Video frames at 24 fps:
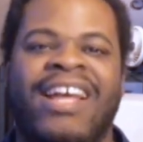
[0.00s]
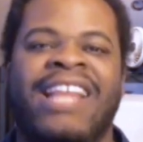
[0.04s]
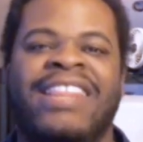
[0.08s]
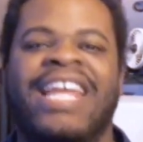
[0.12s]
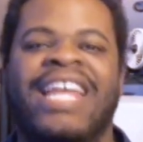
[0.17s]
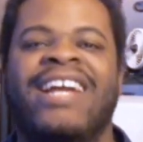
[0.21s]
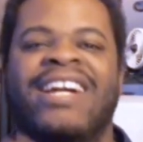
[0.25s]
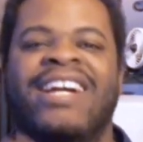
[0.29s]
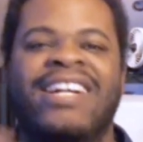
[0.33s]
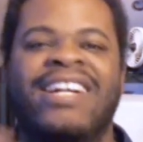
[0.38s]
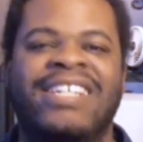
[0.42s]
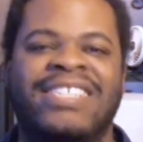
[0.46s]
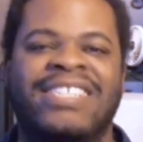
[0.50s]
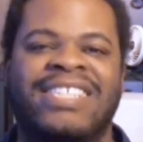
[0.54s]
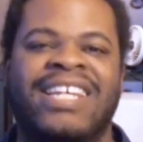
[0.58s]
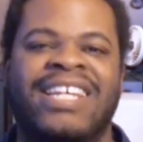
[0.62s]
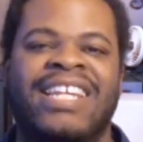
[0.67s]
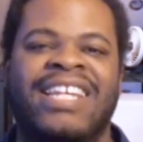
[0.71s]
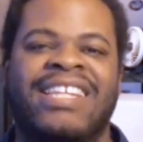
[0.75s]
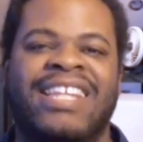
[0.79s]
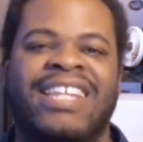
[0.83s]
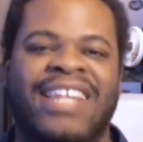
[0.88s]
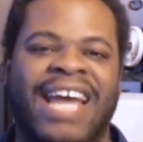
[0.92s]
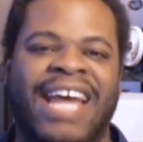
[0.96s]
Thank goodness
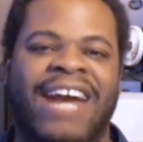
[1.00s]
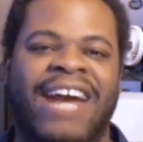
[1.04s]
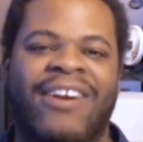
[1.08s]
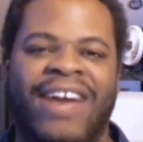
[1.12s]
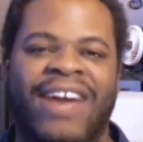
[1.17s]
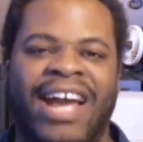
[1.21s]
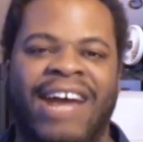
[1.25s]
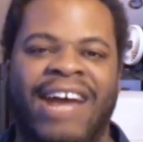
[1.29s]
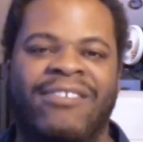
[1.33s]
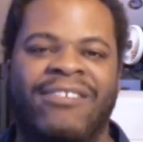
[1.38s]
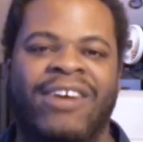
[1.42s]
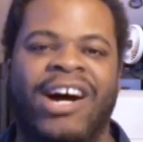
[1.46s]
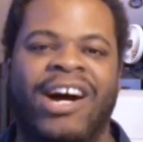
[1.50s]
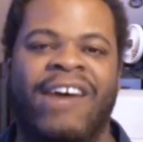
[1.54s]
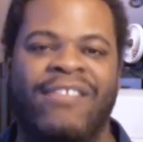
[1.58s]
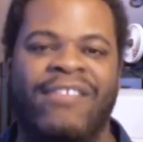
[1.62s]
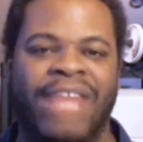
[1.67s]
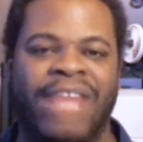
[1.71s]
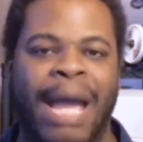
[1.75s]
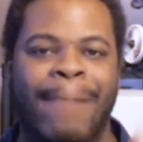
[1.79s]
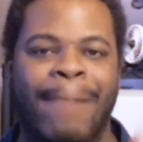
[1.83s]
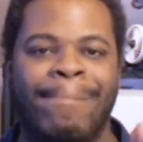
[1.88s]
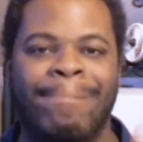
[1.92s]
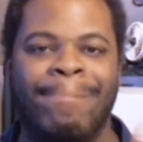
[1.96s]
the latter half of
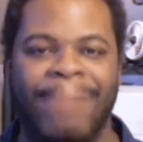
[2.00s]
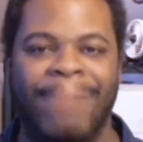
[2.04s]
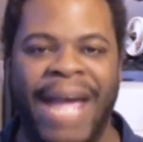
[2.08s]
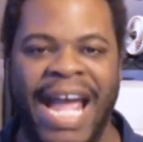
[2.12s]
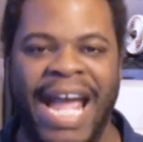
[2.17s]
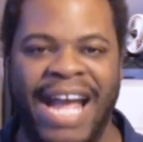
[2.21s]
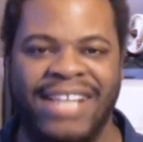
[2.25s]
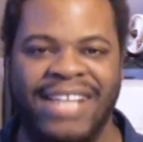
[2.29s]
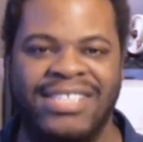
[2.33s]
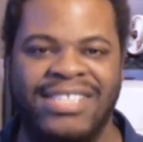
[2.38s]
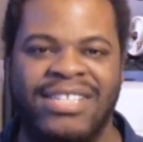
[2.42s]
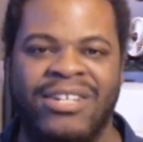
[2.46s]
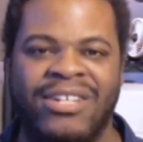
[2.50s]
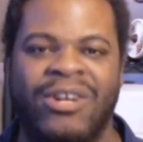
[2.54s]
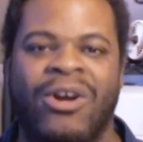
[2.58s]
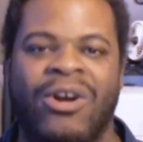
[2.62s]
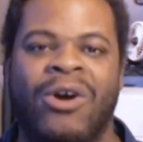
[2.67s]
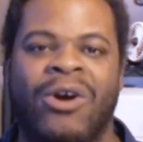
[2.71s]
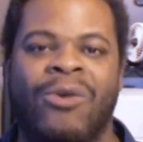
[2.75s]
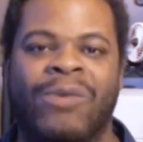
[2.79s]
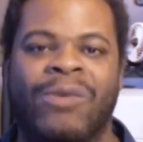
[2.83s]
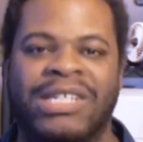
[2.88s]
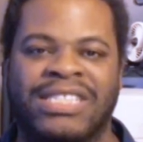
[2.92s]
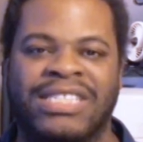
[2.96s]
that match
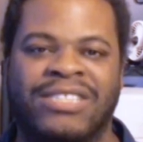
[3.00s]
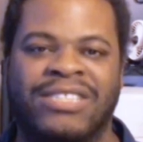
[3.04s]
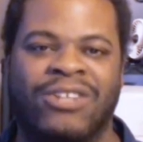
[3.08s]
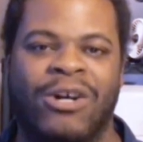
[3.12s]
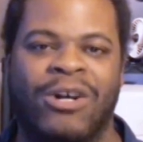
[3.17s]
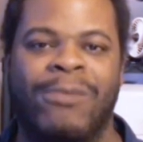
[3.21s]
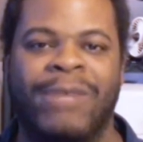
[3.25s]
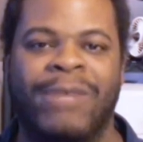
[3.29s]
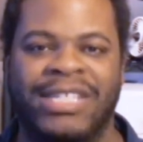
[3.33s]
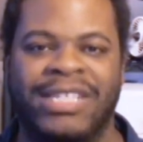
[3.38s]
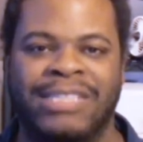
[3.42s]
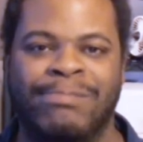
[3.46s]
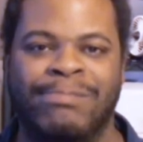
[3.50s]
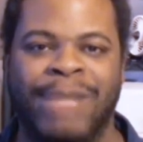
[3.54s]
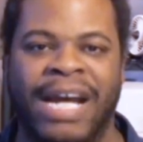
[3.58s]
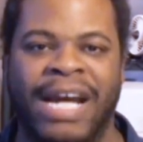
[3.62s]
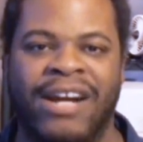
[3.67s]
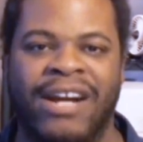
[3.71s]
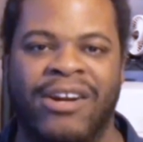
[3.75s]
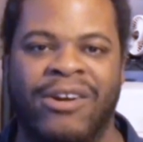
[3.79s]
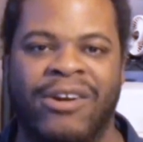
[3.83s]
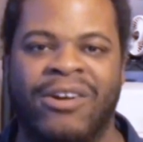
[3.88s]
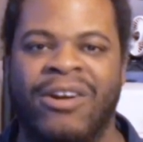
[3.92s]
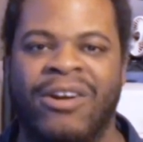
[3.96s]
was so much
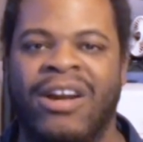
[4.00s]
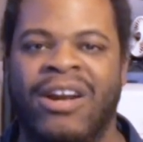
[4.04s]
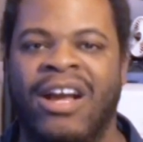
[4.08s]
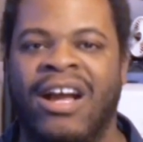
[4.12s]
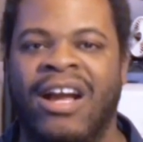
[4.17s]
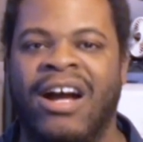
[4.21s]
better.